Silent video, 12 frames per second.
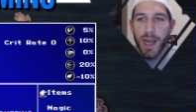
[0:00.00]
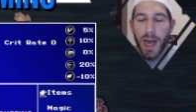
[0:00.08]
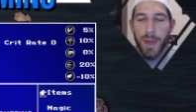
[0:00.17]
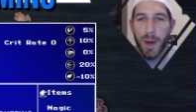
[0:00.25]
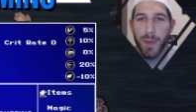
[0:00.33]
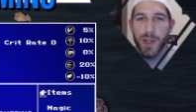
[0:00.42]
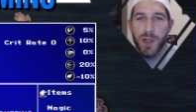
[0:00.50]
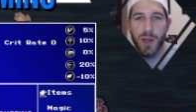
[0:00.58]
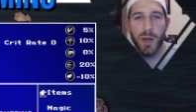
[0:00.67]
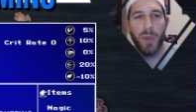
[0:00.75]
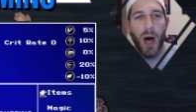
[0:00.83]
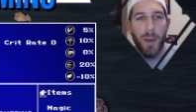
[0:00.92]
And that means you
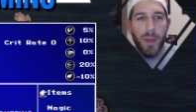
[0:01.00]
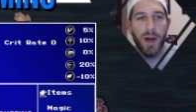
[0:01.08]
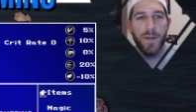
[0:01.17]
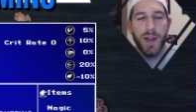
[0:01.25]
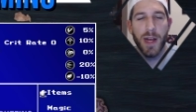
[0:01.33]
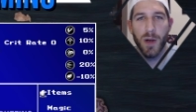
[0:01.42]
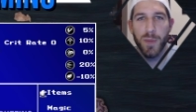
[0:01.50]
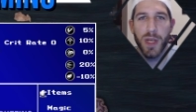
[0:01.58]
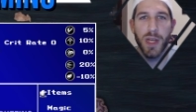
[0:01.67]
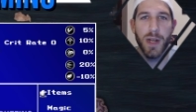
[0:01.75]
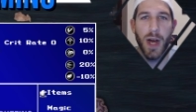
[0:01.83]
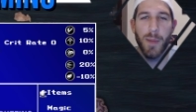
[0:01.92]
could pop off an
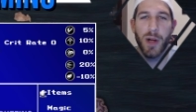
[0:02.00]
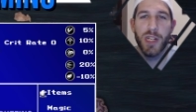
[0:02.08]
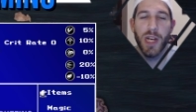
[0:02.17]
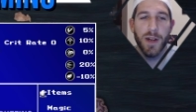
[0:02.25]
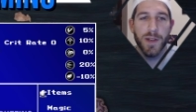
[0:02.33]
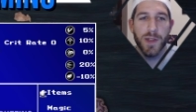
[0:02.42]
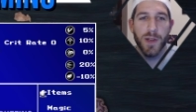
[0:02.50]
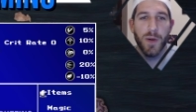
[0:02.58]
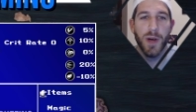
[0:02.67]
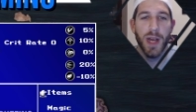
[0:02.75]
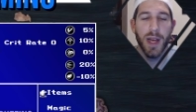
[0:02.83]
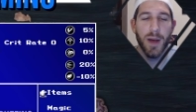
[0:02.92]
LB and not much else.
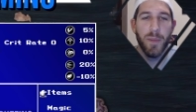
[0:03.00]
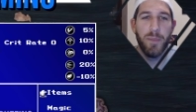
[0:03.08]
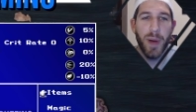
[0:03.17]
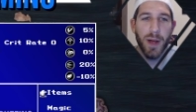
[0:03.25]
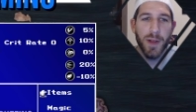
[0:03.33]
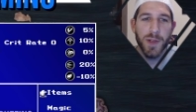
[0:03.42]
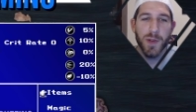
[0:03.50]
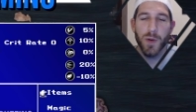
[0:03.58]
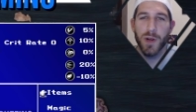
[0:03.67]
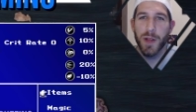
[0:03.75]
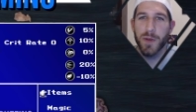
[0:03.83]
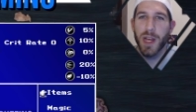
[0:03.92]
So bells
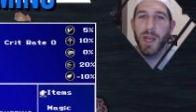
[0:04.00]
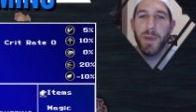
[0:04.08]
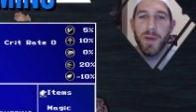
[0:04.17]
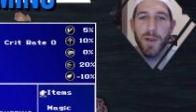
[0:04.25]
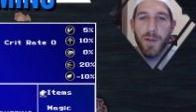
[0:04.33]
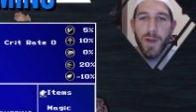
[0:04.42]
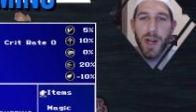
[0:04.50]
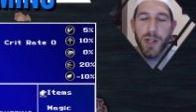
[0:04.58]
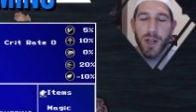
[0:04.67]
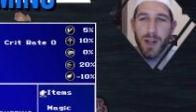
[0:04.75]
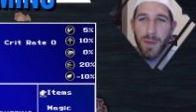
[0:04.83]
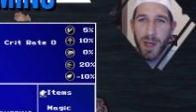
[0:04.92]
or another AP
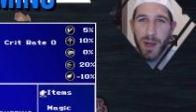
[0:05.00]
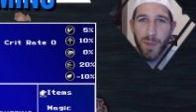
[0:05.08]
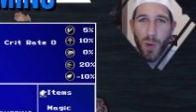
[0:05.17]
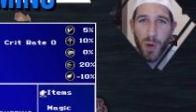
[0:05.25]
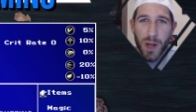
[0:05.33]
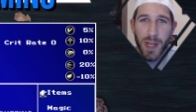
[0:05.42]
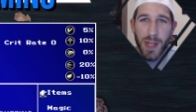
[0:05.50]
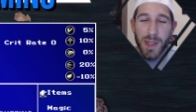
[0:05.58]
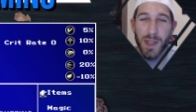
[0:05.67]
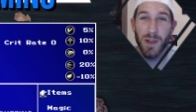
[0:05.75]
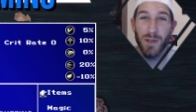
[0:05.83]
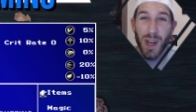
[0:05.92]
refresh are going to be important
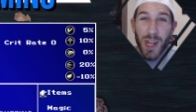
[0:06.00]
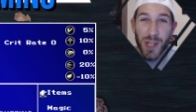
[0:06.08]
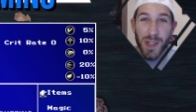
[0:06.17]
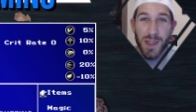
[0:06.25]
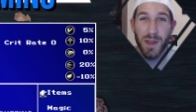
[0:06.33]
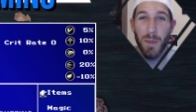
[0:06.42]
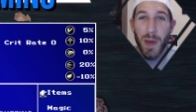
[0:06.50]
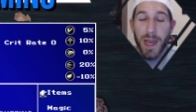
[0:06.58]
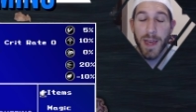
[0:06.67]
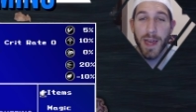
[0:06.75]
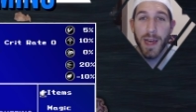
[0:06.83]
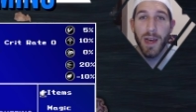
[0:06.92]
considerations to
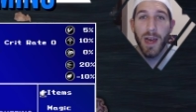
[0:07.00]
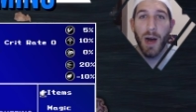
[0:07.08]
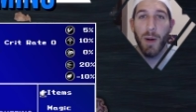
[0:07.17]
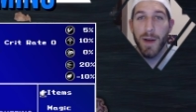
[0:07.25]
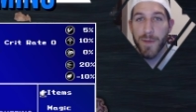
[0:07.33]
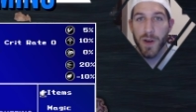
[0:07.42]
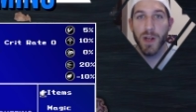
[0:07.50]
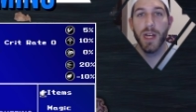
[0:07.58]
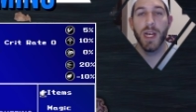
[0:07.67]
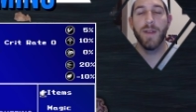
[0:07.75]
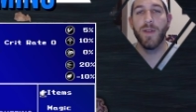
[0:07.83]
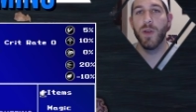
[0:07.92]
make. However,
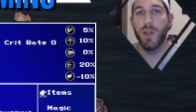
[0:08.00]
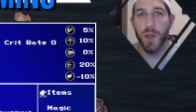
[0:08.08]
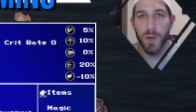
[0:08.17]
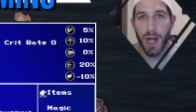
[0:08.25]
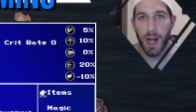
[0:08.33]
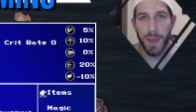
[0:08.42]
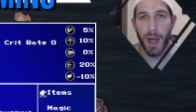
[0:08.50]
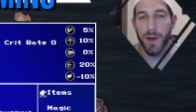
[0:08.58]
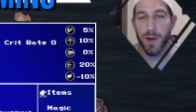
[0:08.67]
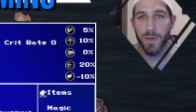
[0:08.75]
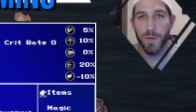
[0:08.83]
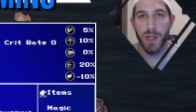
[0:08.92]
if you do that, now
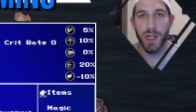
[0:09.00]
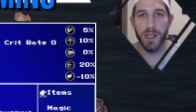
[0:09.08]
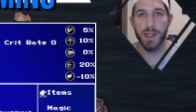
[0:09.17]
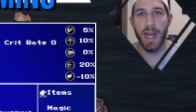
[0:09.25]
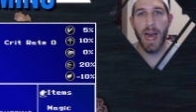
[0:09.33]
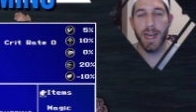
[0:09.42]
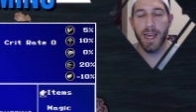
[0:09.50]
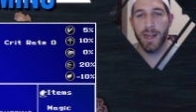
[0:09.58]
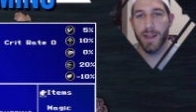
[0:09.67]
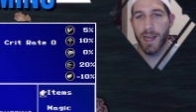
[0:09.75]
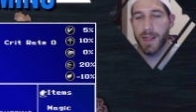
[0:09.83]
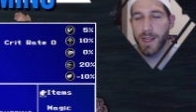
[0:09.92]
you're really
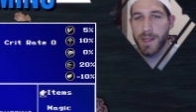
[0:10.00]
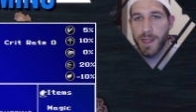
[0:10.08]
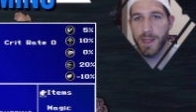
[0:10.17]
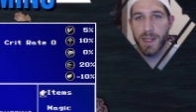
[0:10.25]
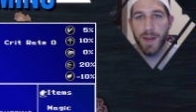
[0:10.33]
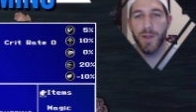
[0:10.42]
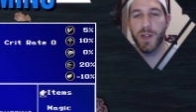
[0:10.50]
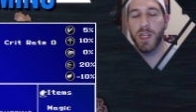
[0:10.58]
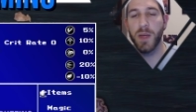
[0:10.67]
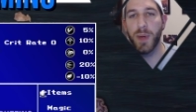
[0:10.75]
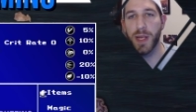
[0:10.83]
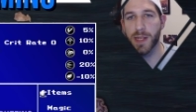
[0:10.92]
stacking like these different
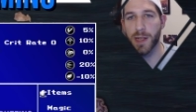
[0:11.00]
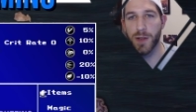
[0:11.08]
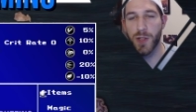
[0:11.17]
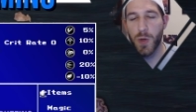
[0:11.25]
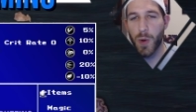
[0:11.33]
TP skills.